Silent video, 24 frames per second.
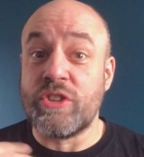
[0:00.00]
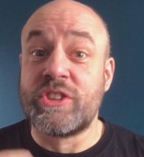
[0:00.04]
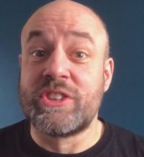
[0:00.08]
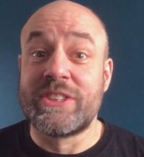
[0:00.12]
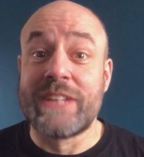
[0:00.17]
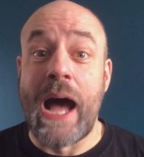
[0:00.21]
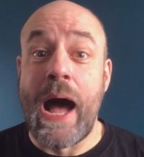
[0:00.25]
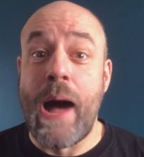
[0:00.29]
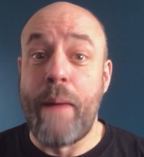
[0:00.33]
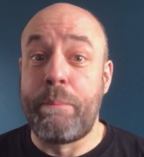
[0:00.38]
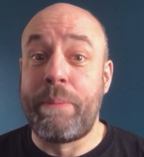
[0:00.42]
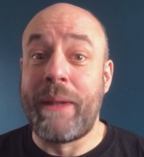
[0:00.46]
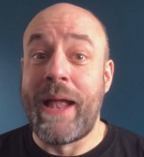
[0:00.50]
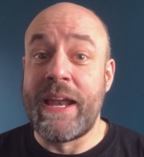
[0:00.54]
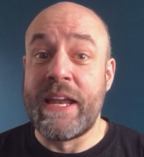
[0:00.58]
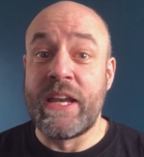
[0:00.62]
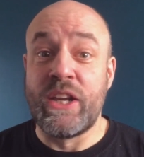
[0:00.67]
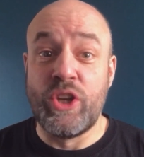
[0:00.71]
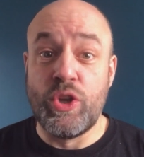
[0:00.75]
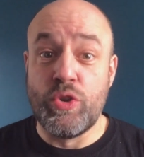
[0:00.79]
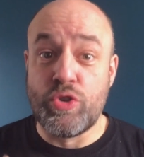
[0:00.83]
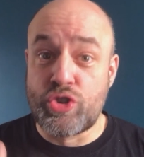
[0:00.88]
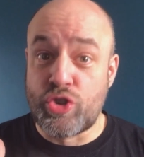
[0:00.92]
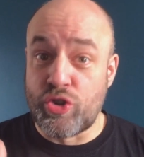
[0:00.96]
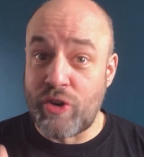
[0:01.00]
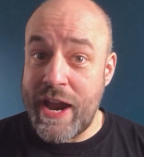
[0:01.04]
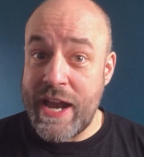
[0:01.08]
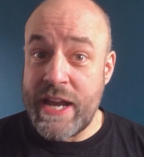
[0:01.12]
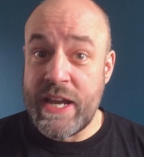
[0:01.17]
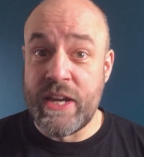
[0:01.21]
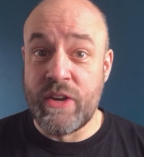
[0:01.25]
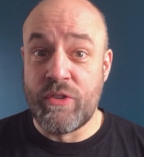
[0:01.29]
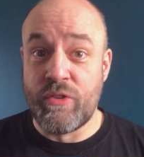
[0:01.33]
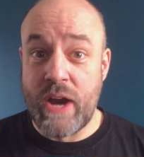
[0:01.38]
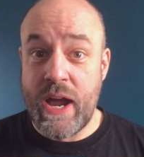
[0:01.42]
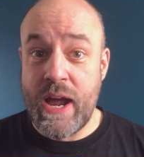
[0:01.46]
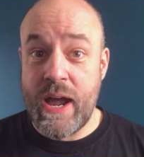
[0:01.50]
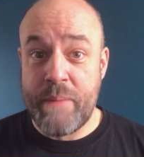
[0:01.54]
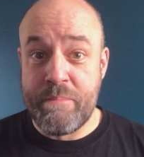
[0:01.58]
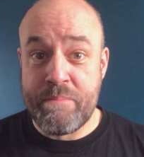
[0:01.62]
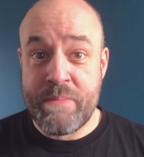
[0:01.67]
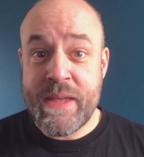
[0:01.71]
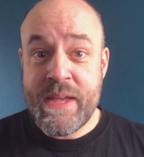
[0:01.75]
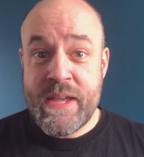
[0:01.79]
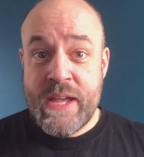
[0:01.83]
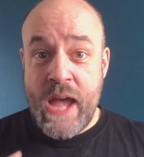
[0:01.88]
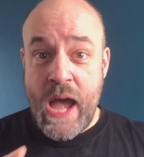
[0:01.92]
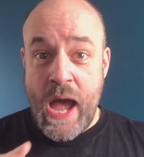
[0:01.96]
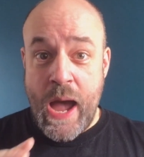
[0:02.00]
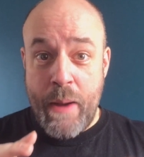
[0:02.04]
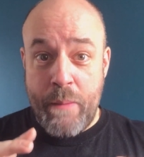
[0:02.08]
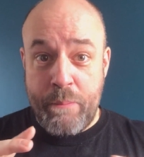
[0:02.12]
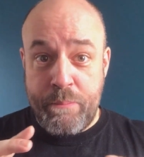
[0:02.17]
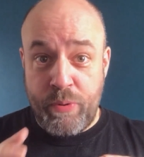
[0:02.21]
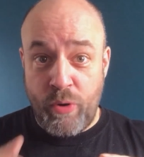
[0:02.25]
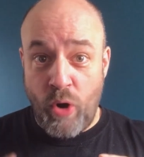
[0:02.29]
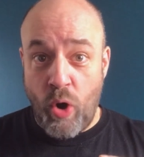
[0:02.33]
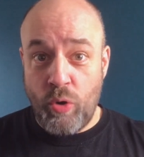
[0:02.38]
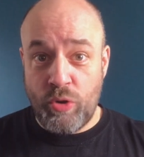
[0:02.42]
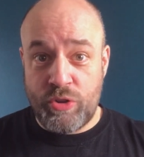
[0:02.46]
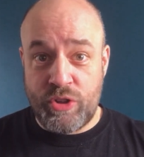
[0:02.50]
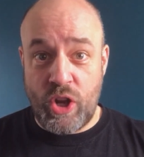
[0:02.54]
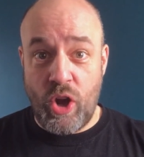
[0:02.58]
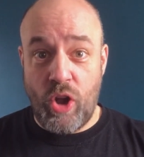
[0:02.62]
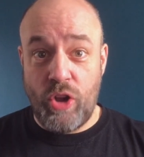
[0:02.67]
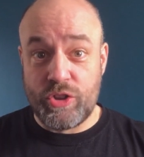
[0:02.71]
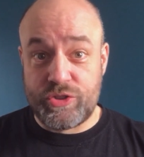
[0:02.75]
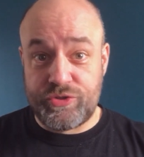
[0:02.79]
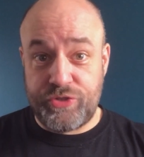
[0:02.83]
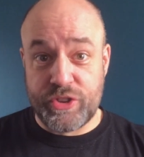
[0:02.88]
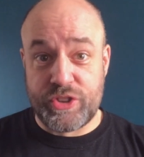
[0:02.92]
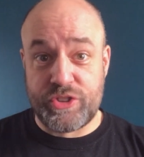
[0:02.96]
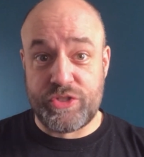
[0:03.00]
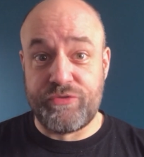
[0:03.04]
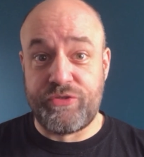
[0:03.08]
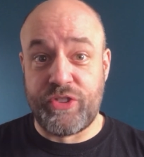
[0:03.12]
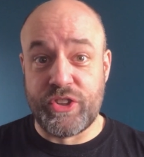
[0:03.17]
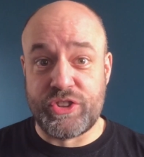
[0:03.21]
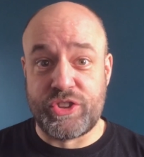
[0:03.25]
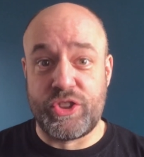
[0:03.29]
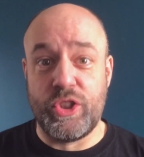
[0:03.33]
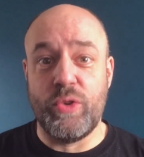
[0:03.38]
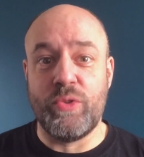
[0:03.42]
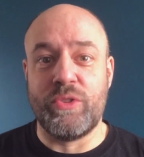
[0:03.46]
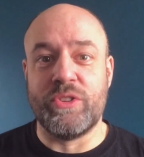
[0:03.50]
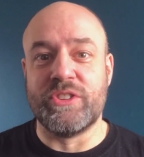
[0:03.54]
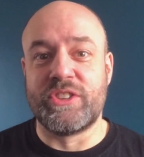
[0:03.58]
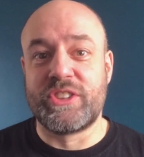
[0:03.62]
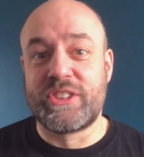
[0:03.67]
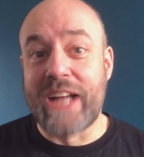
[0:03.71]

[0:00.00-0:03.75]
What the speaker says: Start planning new training protocols for students.